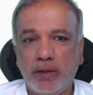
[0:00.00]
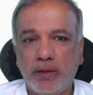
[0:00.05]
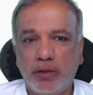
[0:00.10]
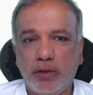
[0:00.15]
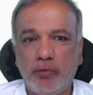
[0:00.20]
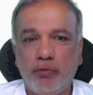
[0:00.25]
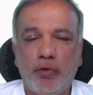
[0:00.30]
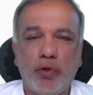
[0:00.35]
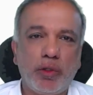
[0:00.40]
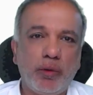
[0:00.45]

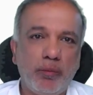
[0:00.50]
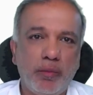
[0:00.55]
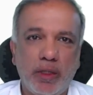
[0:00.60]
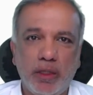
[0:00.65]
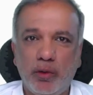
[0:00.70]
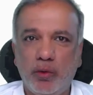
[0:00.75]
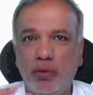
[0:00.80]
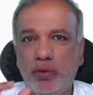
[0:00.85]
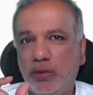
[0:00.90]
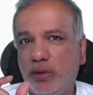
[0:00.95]
So the
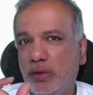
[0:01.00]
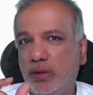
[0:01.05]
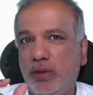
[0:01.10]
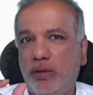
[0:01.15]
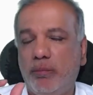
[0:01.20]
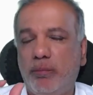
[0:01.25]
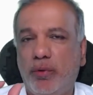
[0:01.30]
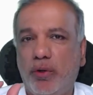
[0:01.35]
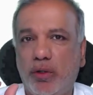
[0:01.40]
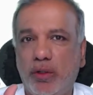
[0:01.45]
watermark goes on
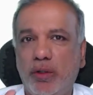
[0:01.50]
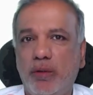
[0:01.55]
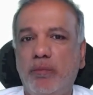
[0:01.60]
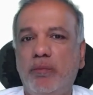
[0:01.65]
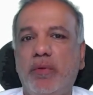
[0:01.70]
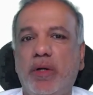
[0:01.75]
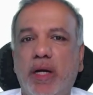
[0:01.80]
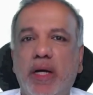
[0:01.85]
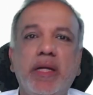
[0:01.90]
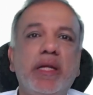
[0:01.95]
the
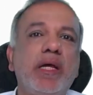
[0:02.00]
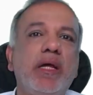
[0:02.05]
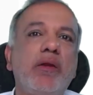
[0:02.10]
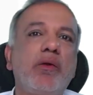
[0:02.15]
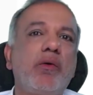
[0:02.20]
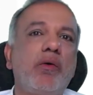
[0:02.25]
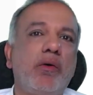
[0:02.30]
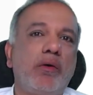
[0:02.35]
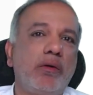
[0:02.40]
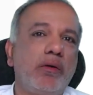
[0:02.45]
bottom right
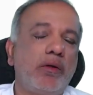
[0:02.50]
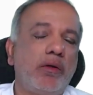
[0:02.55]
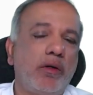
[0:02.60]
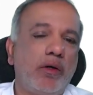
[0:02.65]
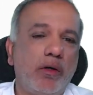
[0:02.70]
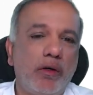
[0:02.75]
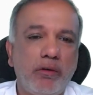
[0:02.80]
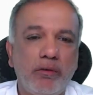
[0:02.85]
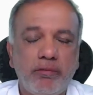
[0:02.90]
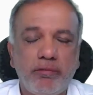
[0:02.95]
hand corner
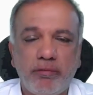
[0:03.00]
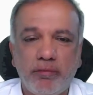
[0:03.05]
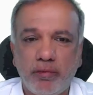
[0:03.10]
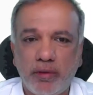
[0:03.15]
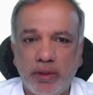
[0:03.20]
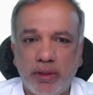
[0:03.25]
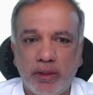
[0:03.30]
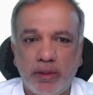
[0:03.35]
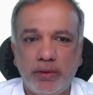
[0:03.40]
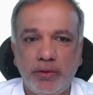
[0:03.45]
of
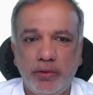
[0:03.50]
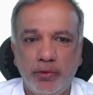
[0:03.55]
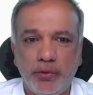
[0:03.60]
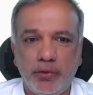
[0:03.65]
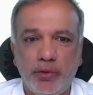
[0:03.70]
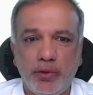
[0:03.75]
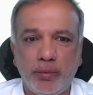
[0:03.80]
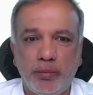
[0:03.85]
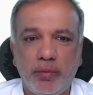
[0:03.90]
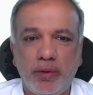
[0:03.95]
uh,
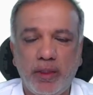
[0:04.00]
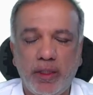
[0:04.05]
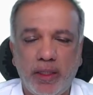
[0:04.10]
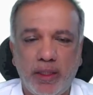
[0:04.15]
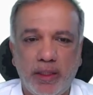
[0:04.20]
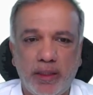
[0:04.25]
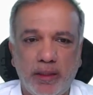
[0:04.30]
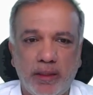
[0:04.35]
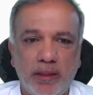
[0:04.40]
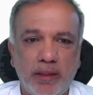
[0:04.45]
YouTube,
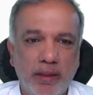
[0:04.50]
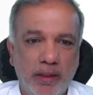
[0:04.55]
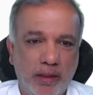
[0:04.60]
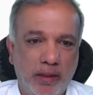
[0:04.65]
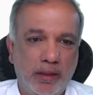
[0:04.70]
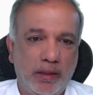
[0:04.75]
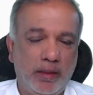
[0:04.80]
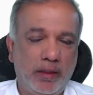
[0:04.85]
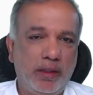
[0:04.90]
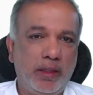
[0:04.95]
and
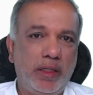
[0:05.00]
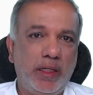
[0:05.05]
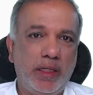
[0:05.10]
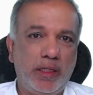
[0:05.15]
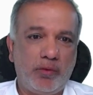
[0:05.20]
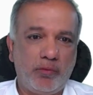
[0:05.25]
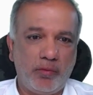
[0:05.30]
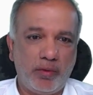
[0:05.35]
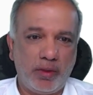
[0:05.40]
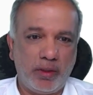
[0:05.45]

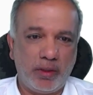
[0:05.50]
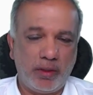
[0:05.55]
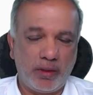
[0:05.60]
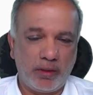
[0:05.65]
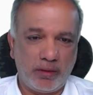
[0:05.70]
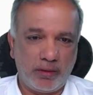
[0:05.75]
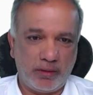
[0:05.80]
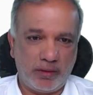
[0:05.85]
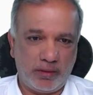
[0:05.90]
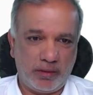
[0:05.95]
it
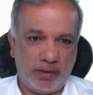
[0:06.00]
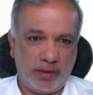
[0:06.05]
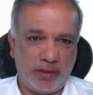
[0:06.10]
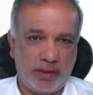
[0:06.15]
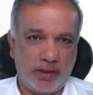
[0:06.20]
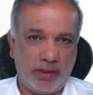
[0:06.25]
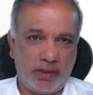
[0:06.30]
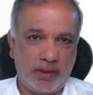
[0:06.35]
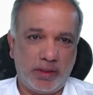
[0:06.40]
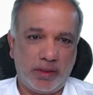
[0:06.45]
will
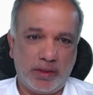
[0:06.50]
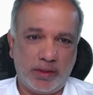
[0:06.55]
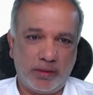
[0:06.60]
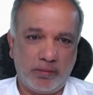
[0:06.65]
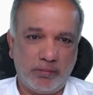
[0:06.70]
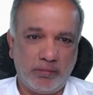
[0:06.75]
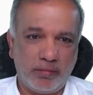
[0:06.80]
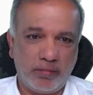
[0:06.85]
uh,